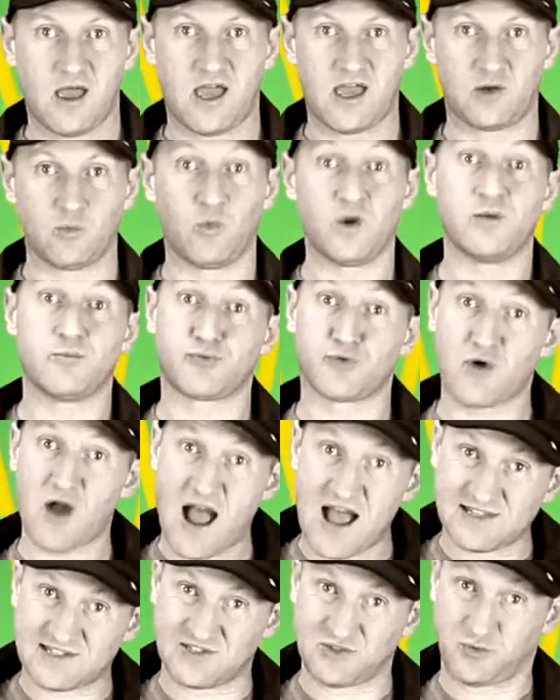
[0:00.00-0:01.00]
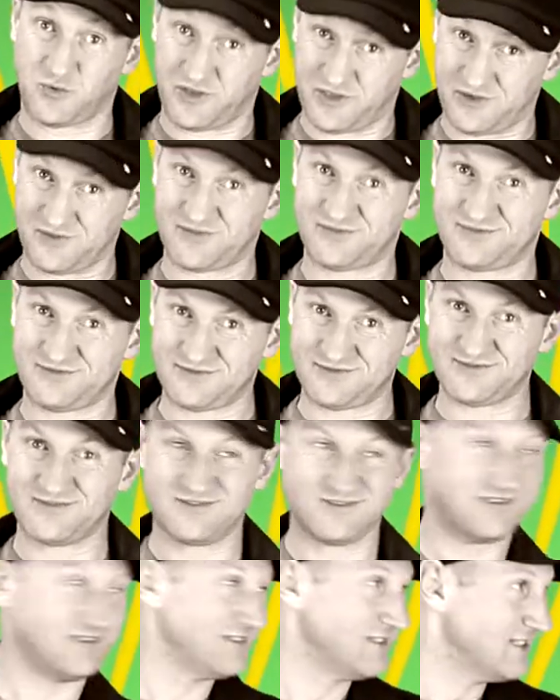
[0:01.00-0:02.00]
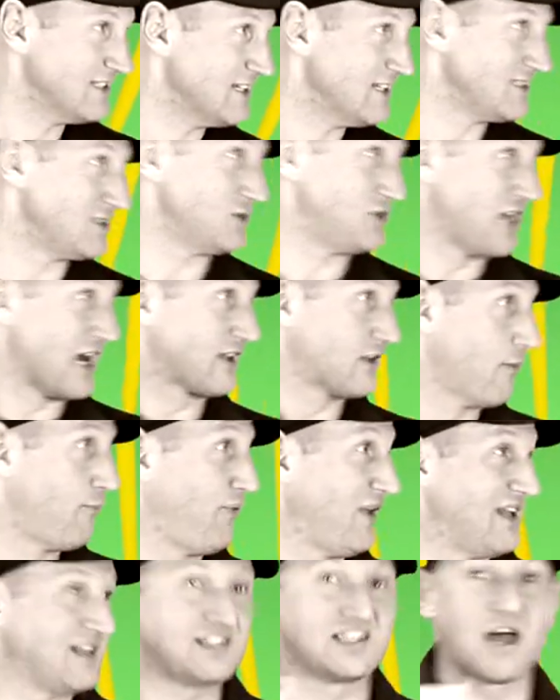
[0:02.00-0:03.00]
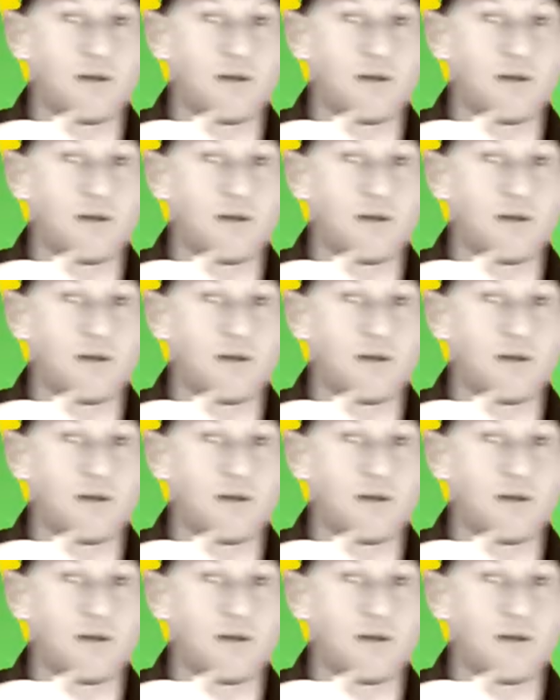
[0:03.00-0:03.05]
and win prizes with them. So check the beats,